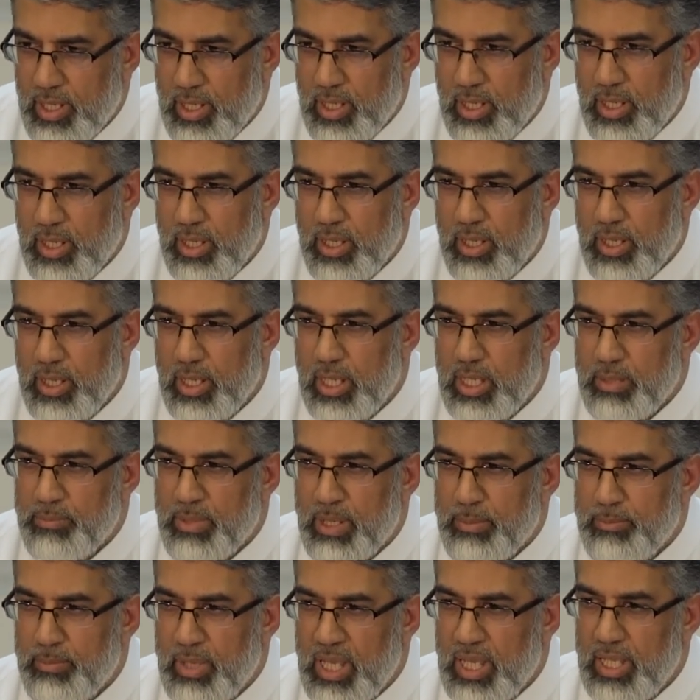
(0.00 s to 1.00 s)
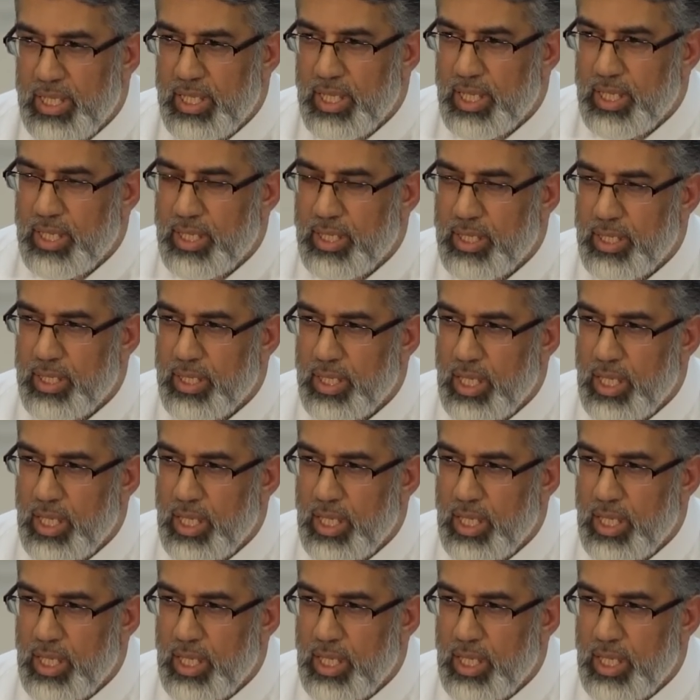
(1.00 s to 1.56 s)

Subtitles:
Imam Malik,